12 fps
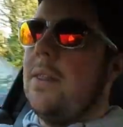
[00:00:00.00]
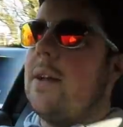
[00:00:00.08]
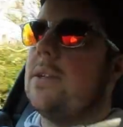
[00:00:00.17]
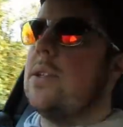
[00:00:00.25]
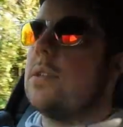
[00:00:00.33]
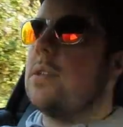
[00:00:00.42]

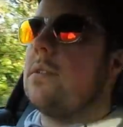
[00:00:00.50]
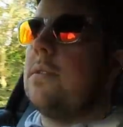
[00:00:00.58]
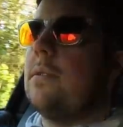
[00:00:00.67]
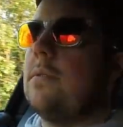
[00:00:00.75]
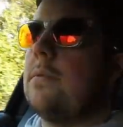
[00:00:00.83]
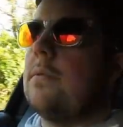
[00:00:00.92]
they're just, I
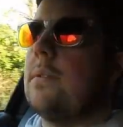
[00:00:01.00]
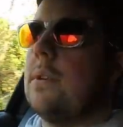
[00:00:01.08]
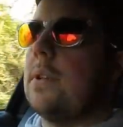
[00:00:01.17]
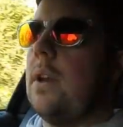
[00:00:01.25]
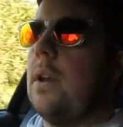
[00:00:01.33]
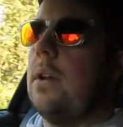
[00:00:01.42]

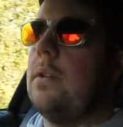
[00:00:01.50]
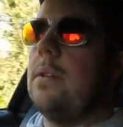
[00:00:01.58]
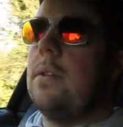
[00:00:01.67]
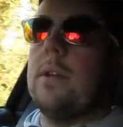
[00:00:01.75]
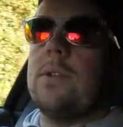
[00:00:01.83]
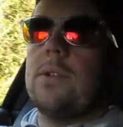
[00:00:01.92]
don't
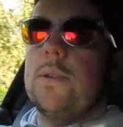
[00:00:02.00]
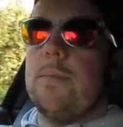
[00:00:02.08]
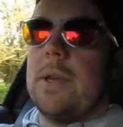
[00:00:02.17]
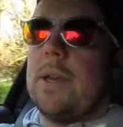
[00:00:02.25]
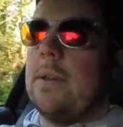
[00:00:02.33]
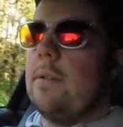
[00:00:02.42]
know, they're just a
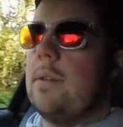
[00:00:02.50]
bit,